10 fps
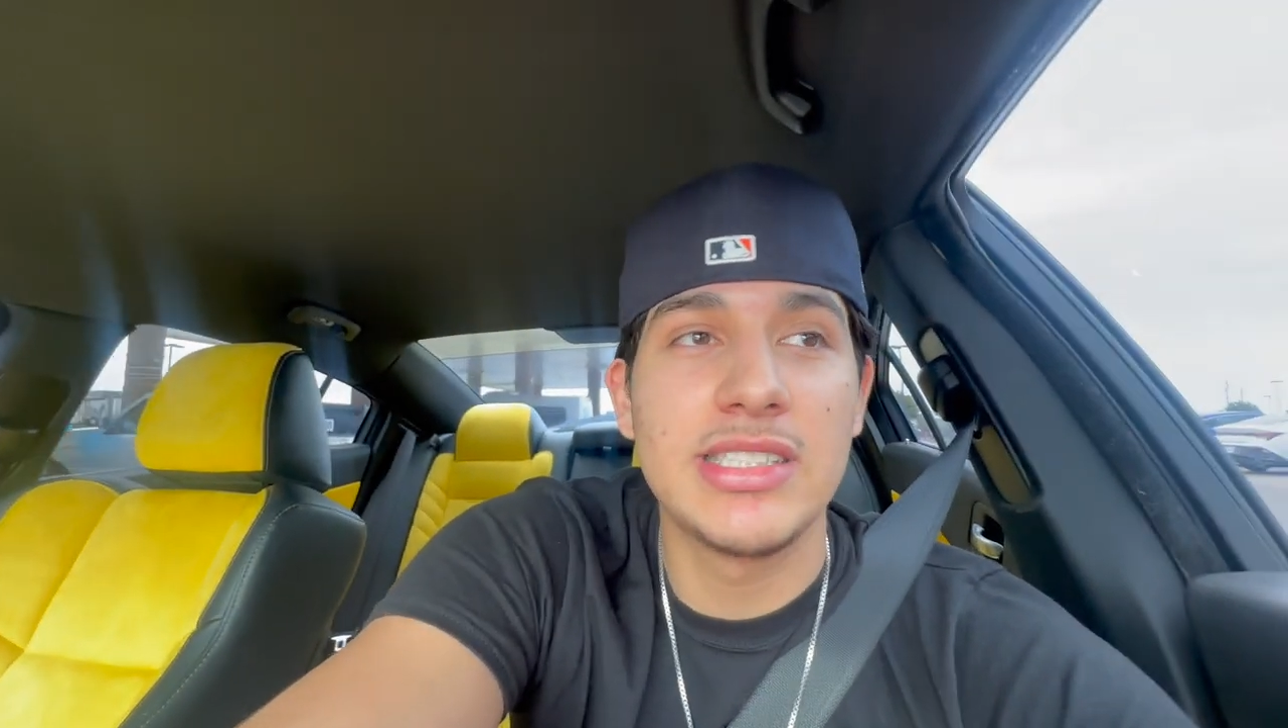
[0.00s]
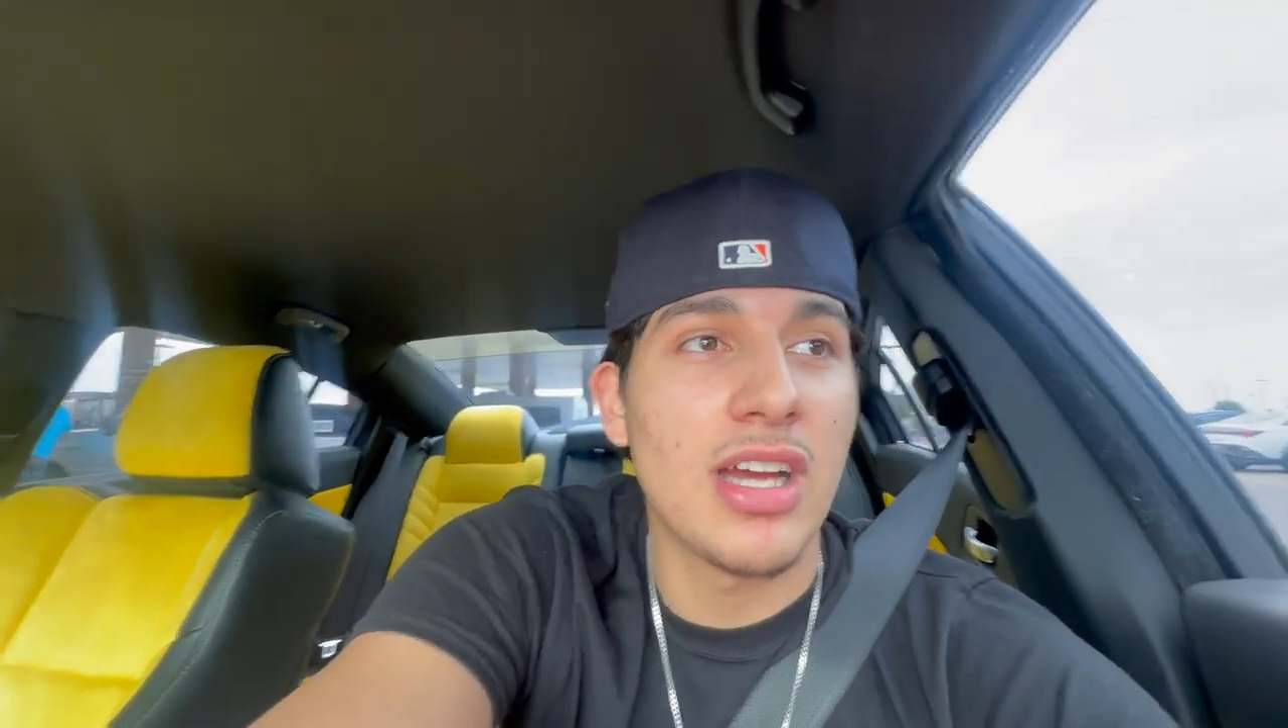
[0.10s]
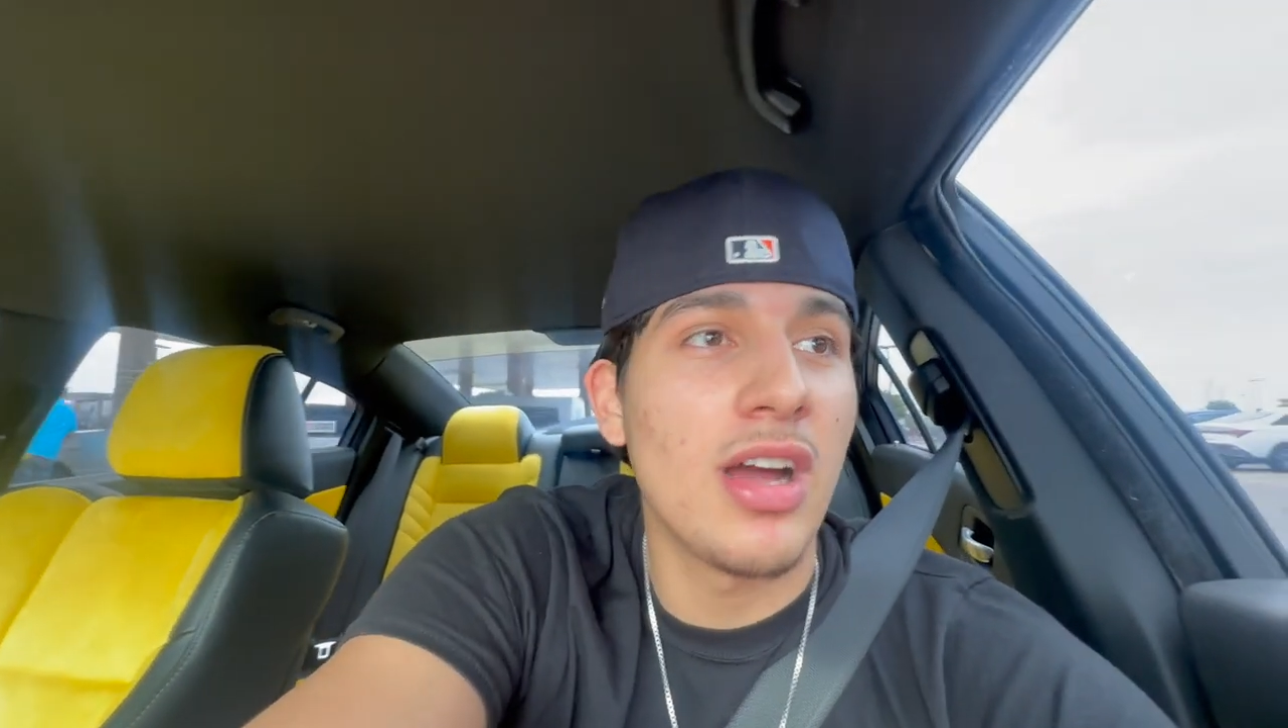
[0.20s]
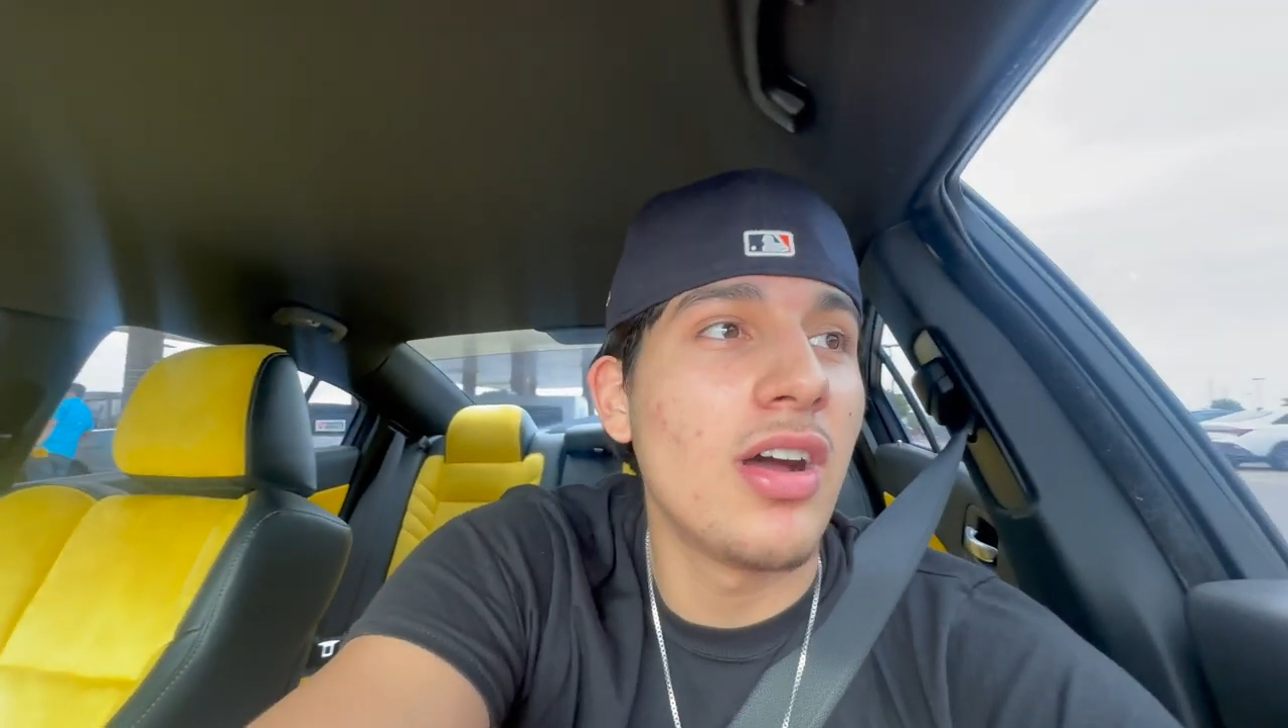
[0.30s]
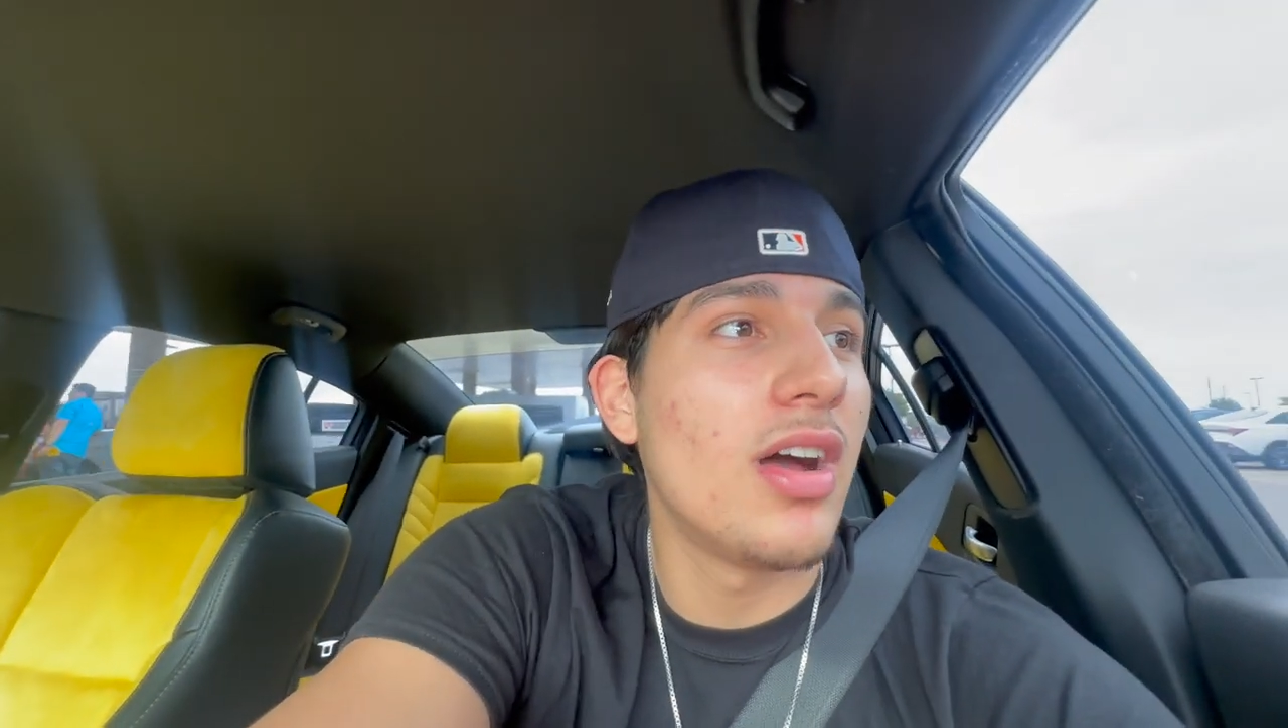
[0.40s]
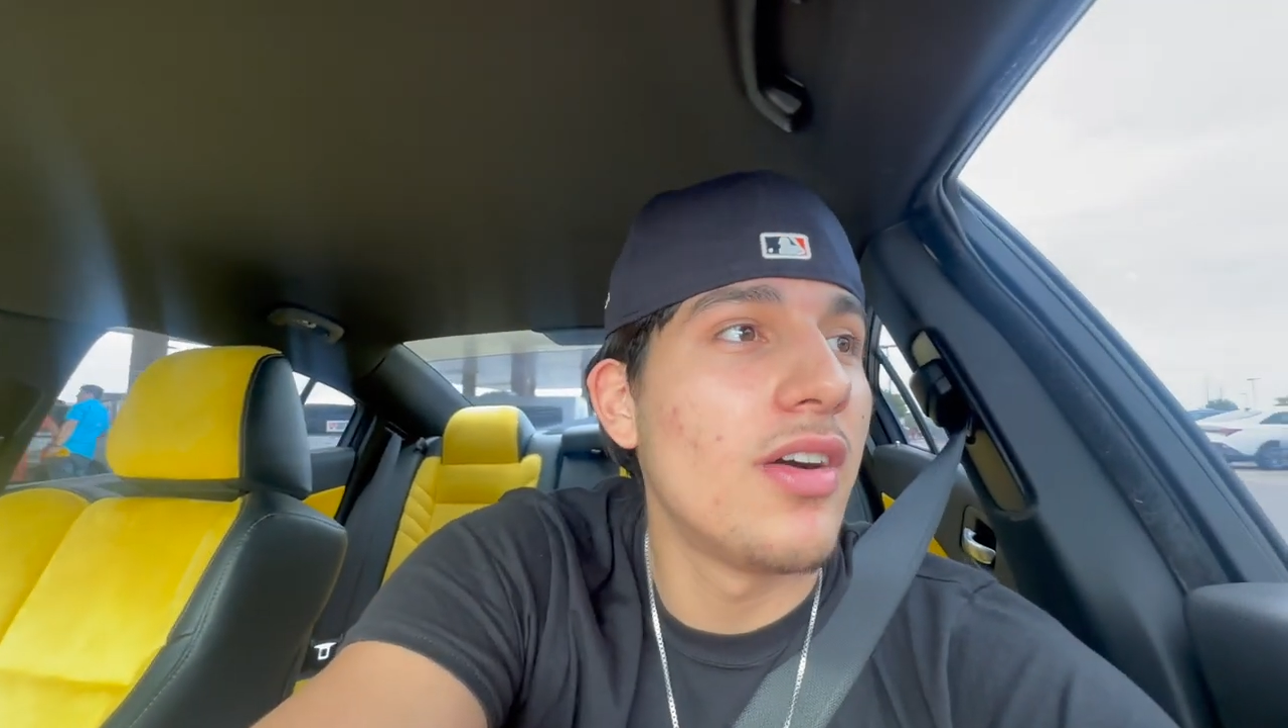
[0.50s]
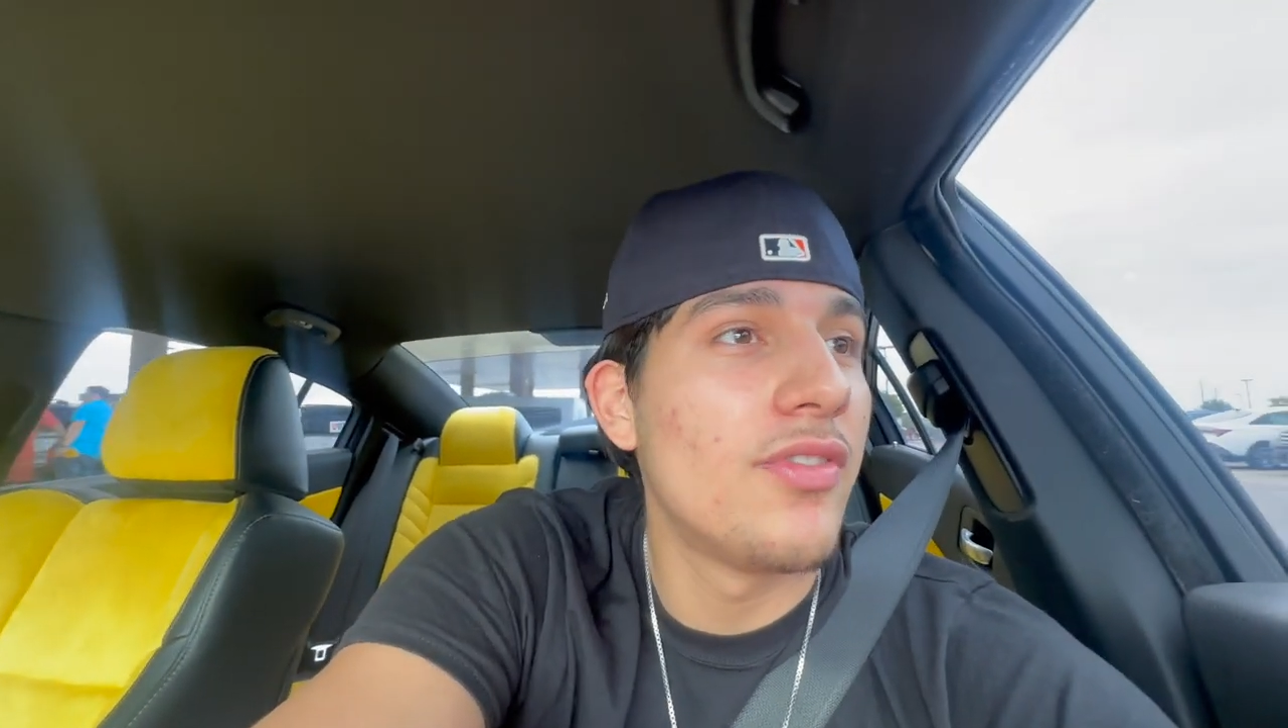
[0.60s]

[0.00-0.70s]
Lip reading: y'all